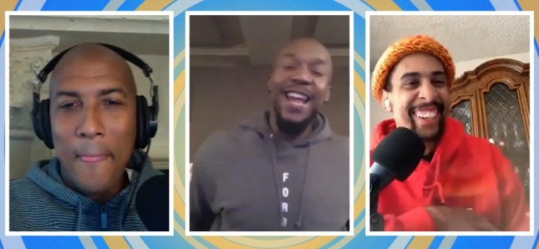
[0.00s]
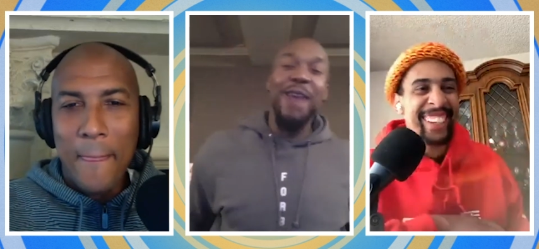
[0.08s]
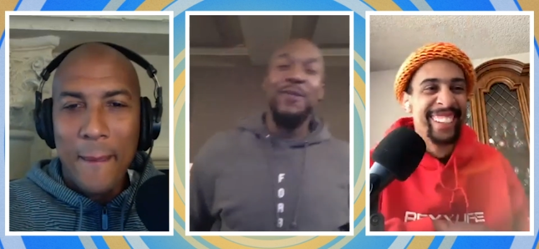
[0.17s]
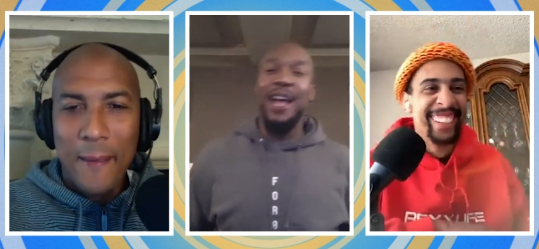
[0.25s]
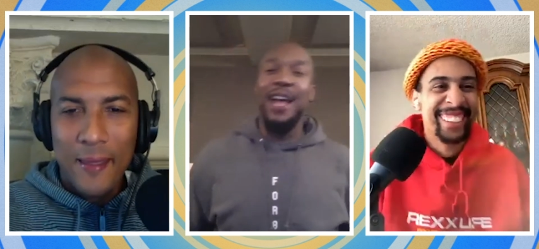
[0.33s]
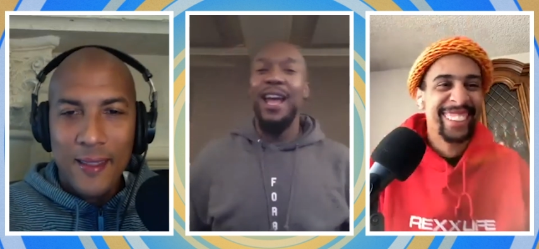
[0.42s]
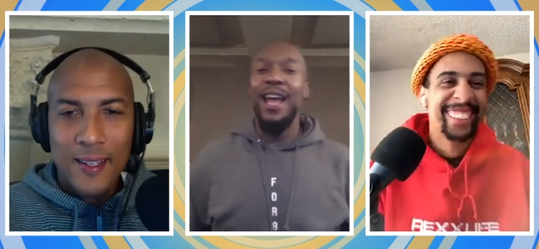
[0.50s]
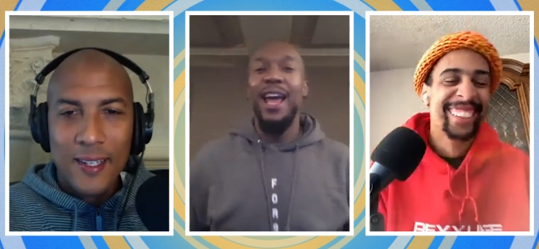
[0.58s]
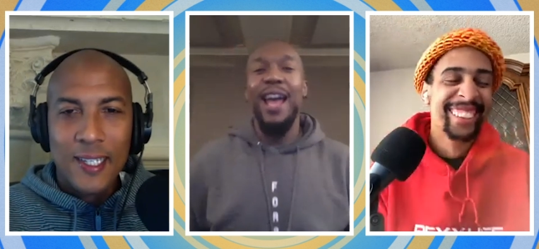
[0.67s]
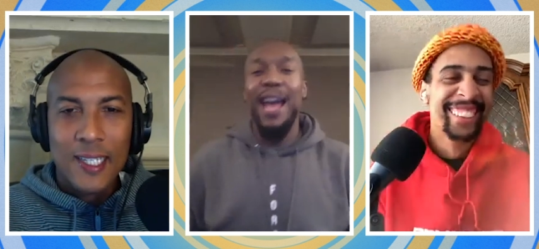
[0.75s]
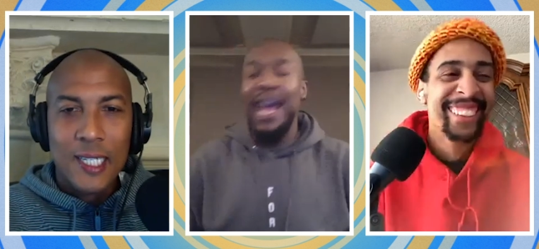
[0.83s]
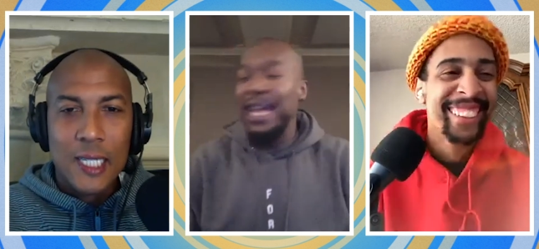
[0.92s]
Speaker 1: it was like,
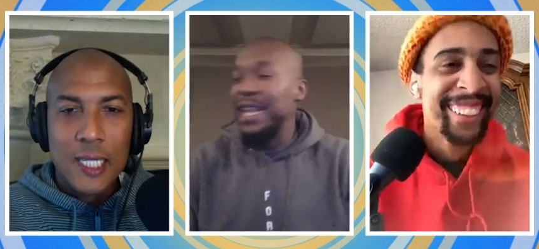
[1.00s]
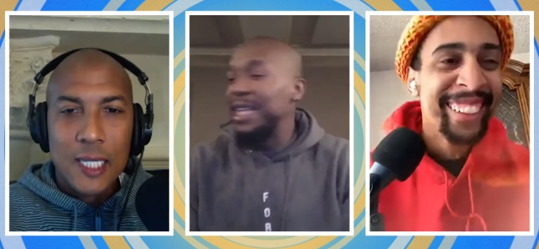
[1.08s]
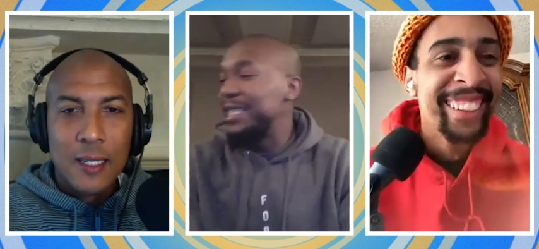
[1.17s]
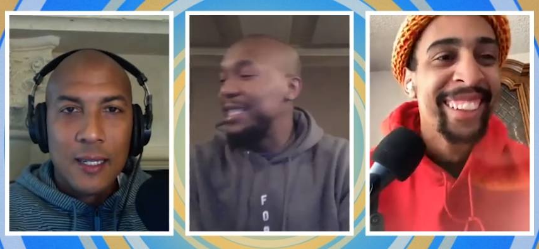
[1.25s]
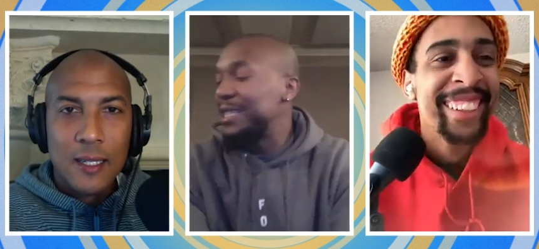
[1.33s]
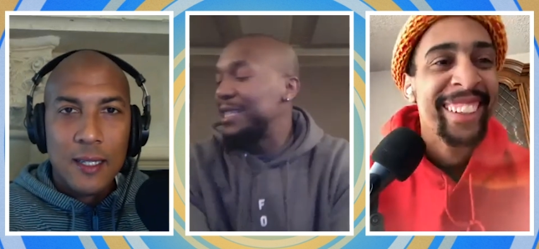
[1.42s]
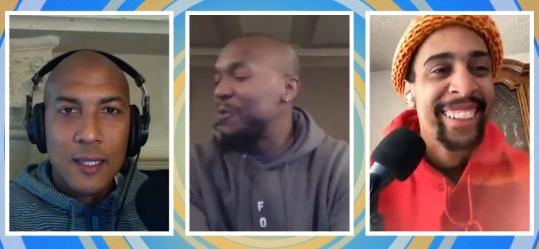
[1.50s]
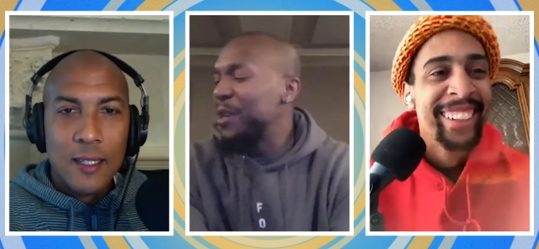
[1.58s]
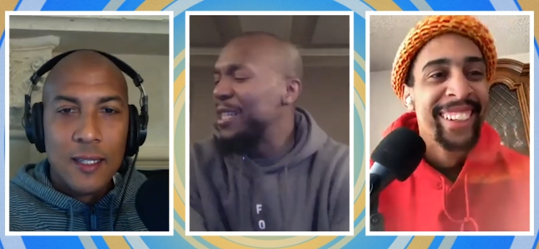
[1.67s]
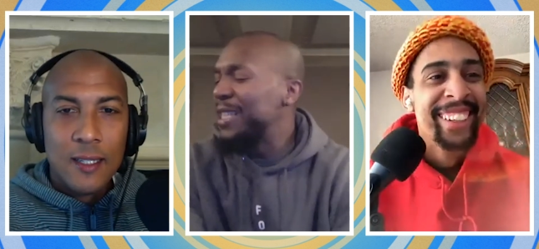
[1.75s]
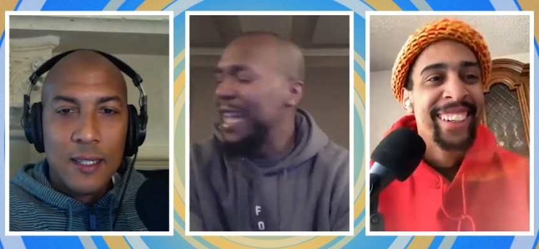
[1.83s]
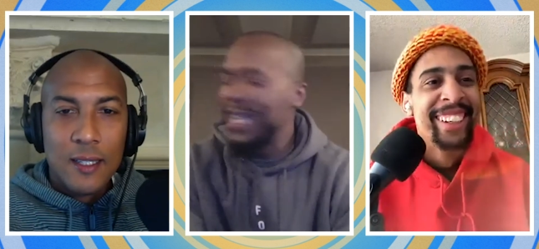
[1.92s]
hey, let's just, what
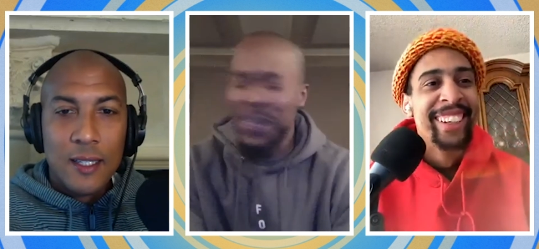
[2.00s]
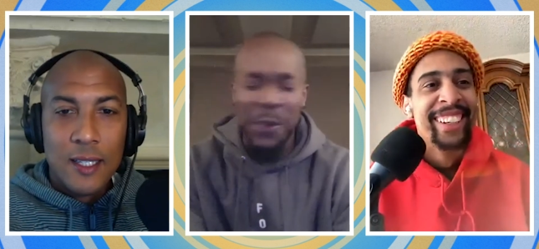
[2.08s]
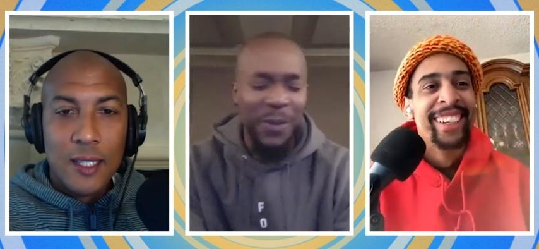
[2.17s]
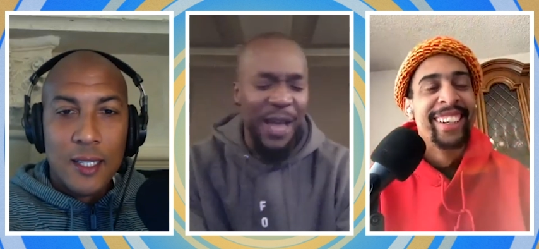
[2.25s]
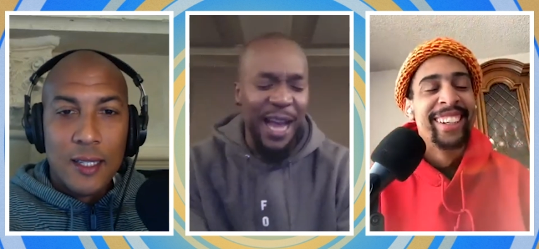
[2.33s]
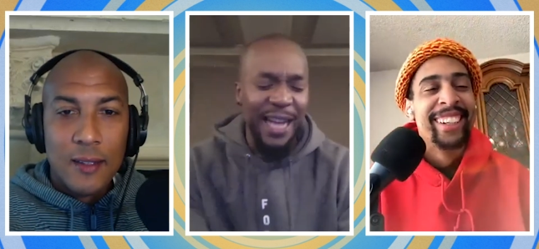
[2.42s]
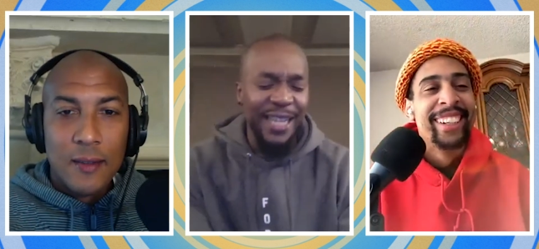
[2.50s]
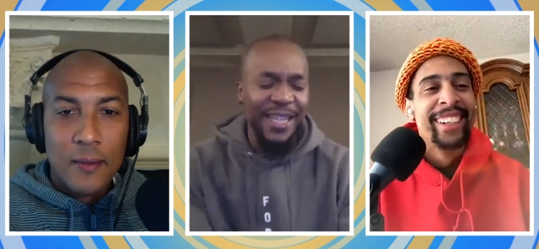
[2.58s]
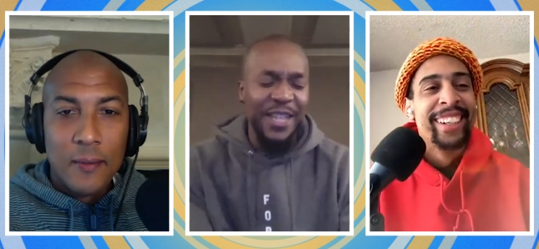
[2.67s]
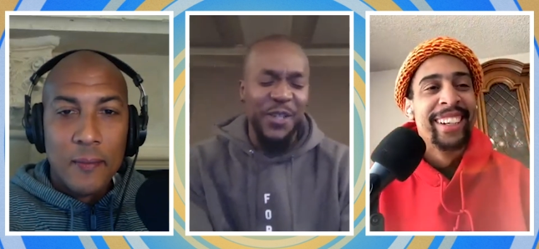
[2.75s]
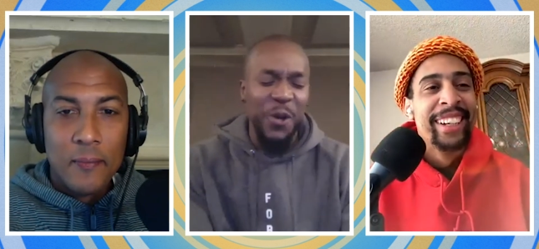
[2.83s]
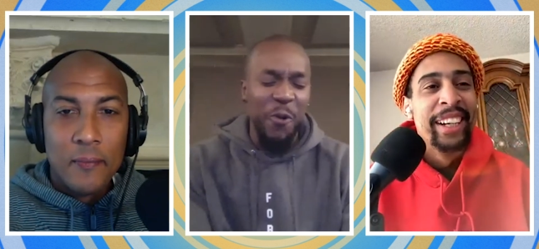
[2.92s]
he say? Something like,
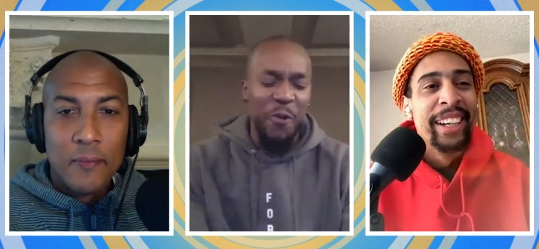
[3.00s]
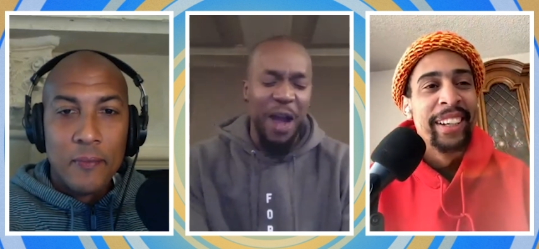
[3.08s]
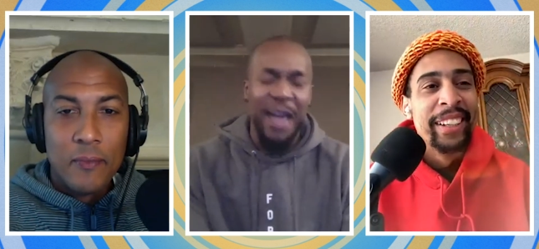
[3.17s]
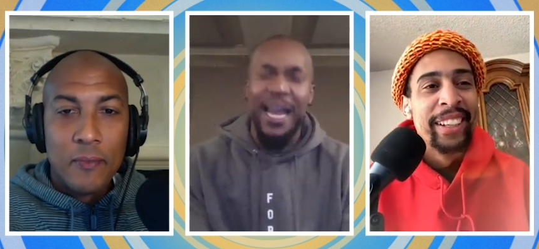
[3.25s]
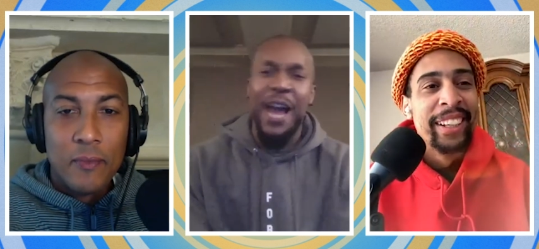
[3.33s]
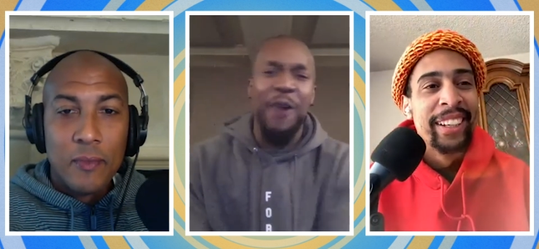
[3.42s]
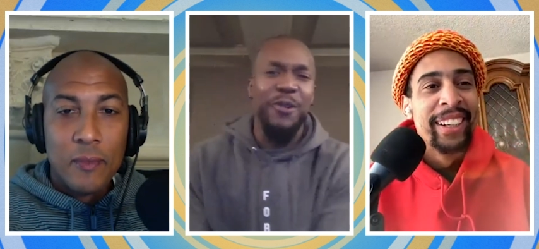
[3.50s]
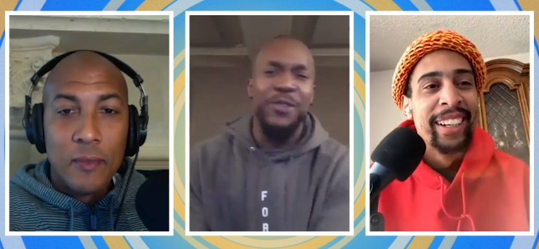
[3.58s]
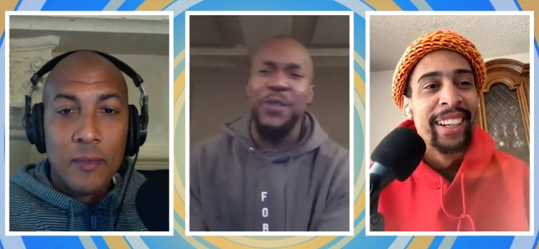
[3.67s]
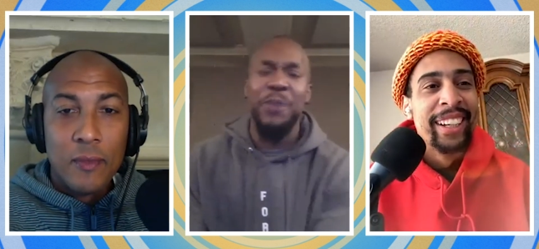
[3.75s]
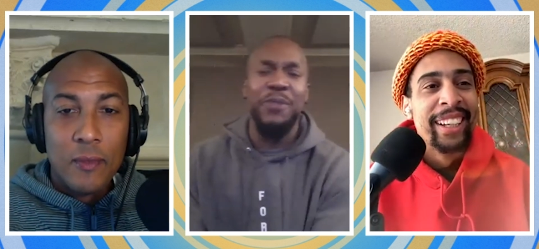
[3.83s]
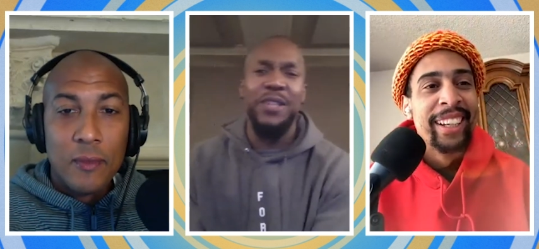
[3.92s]
let's go rock out or
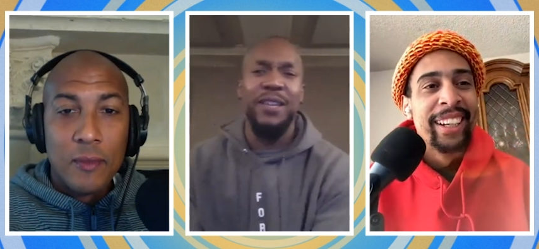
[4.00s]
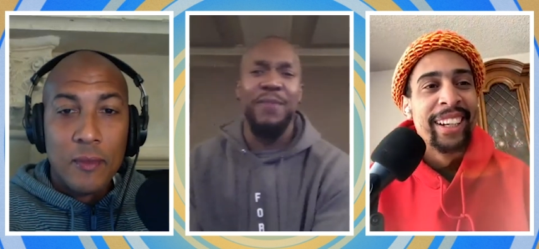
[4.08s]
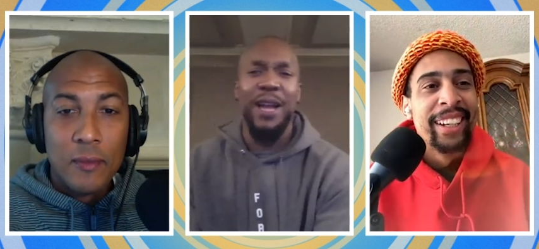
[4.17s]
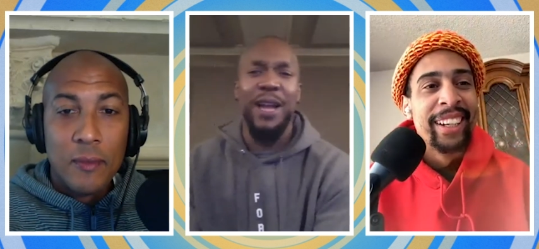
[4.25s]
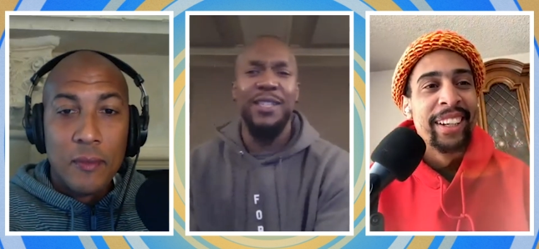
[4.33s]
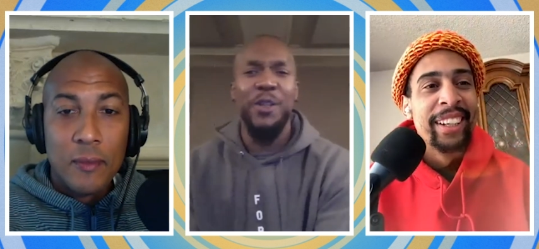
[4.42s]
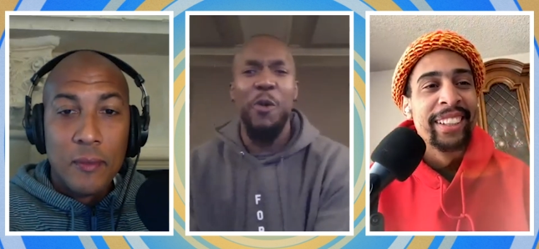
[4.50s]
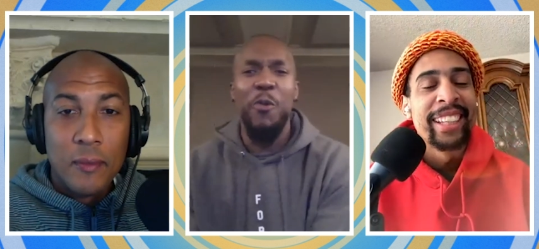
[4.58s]
some shit. Like, let's go.